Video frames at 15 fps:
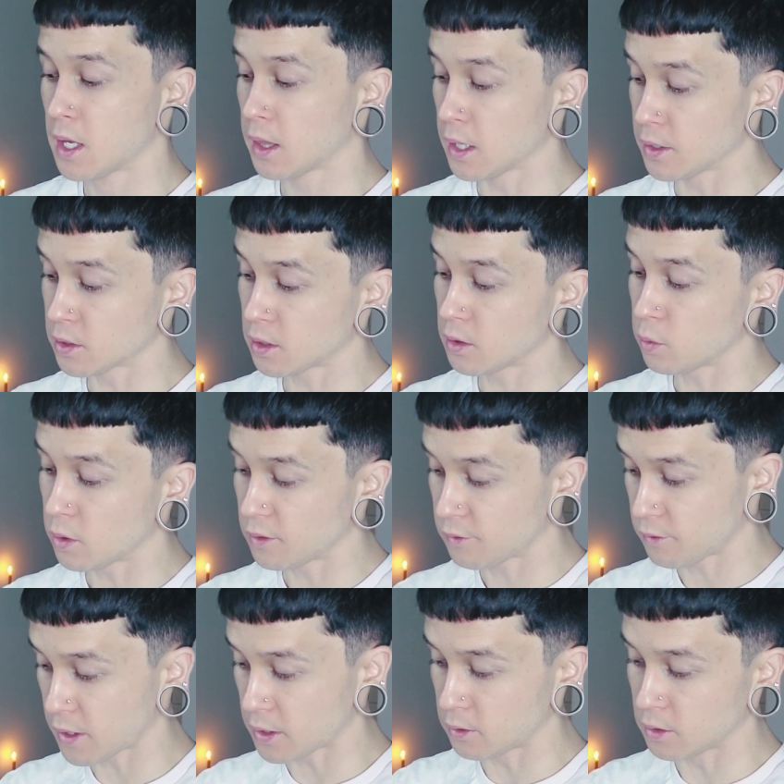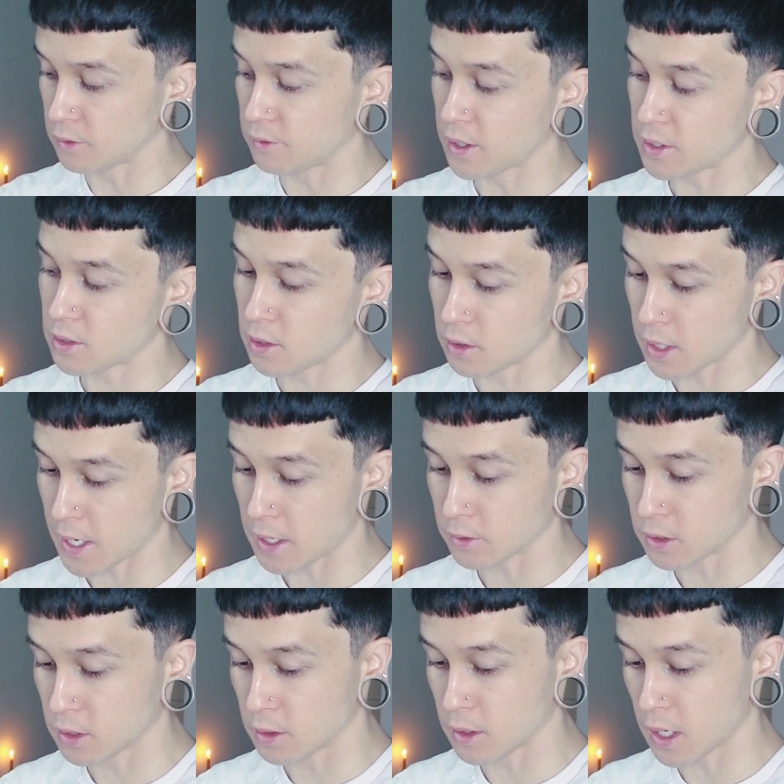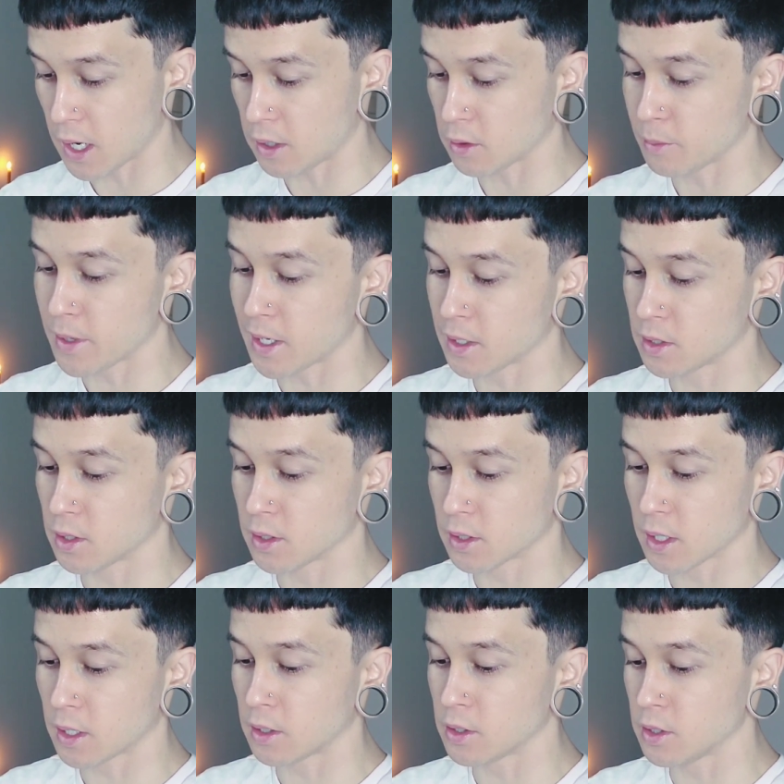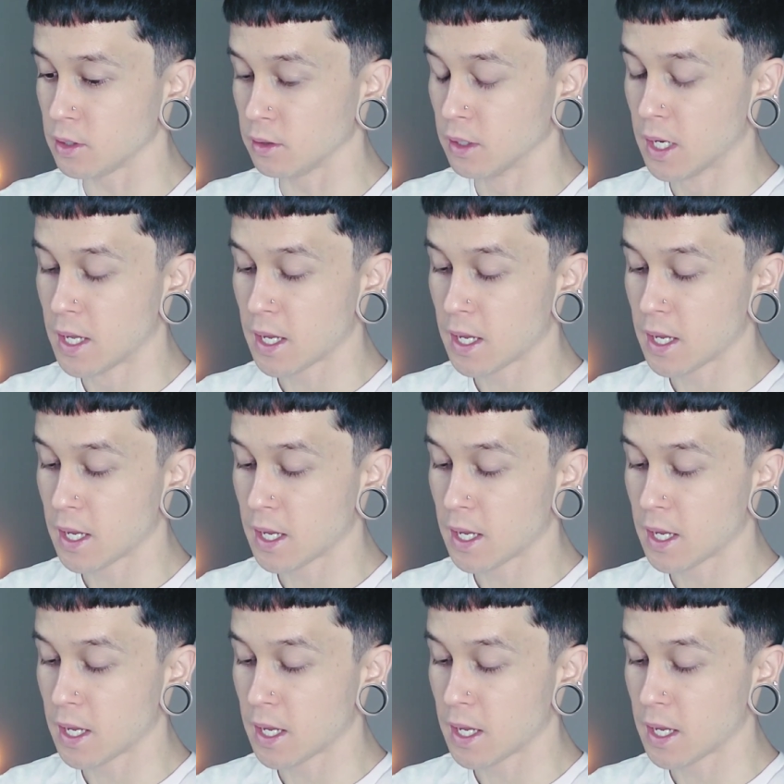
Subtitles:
Let's get one final advice here, how to manage this energy.